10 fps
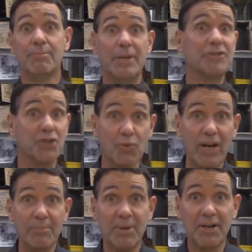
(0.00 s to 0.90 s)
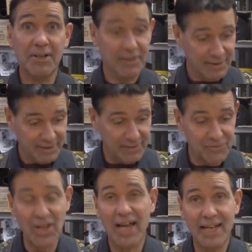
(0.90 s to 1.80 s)
piece of grandpa
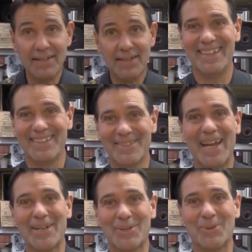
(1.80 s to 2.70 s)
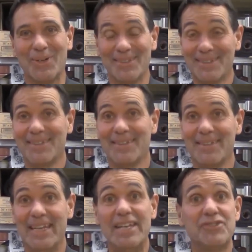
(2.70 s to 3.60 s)
lives on. It's kind of cool.
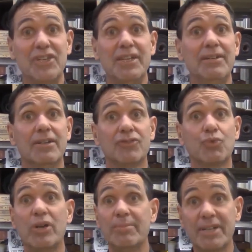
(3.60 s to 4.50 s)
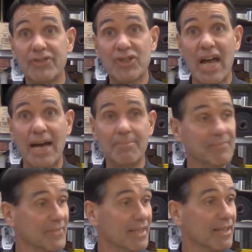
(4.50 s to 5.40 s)
Easy, 20 minute job.
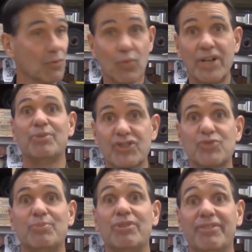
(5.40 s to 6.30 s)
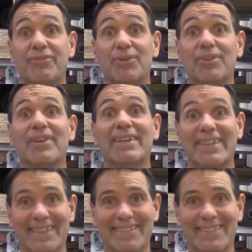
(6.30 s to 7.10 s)
Wrench is beautiful again.